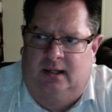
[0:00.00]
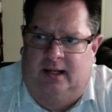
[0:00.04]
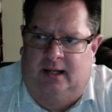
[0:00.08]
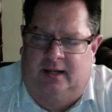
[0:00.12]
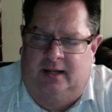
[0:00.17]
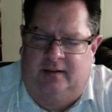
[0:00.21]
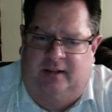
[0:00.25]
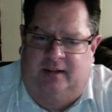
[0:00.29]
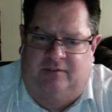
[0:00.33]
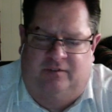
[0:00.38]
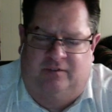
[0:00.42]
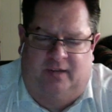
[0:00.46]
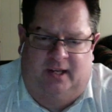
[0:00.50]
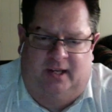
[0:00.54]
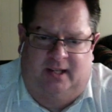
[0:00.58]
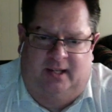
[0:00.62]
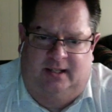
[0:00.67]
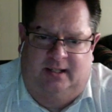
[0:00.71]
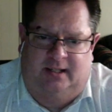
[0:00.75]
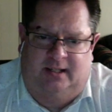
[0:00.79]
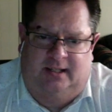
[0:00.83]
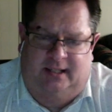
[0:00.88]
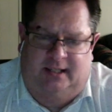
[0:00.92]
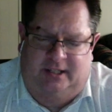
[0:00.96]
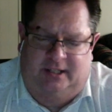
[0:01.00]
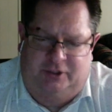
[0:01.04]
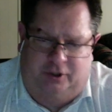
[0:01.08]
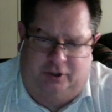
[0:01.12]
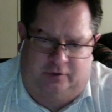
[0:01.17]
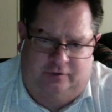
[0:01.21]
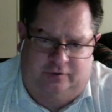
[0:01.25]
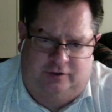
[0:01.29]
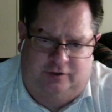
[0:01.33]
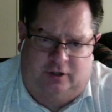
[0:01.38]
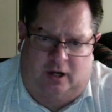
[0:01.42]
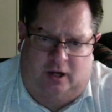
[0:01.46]
uh, if, unless
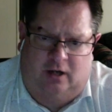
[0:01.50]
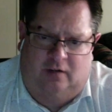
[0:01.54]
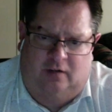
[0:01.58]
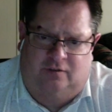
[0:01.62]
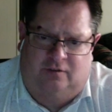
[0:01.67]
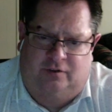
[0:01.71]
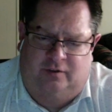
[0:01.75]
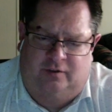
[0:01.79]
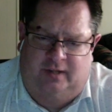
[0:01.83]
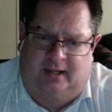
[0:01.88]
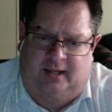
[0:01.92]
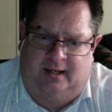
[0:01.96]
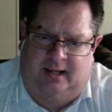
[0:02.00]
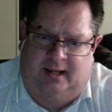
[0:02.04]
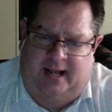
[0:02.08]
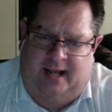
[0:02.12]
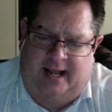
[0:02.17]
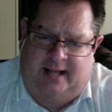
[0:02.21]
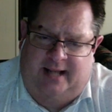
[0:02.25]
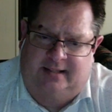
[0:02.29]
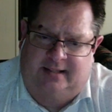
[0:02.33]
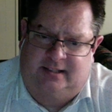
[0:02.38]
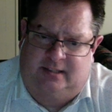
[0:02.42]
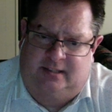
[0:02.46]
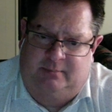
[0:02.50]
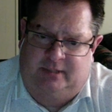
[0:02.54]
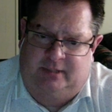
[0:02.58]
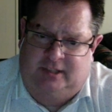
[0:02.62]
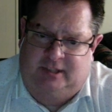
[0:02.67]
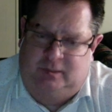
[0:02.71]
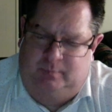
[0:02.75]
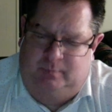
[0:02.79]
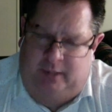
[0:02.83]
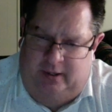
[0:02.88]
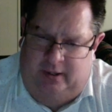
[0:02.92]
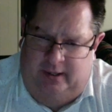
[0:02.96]
you're a photographer that has some
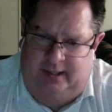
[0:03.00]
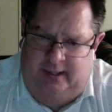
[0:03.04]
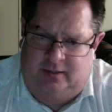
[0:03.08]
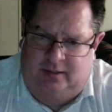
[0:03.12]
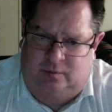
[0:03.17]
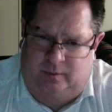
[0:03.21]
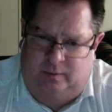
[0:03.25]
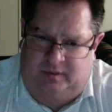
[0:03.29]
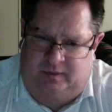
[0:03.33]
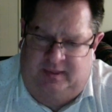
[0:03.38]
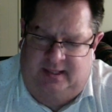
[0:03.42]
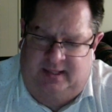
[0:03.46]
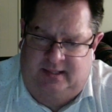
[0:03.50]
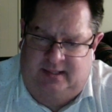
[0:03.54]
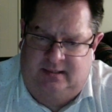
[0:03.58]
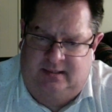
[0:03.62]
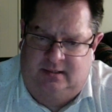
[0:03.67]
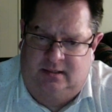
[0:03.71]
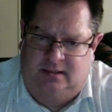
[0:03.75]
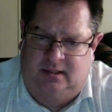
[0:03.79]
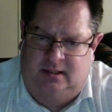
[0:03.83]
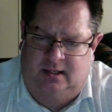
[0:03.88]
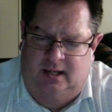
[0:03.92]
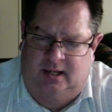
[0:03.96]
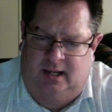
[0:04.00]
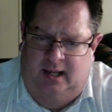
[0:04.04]
experience with this,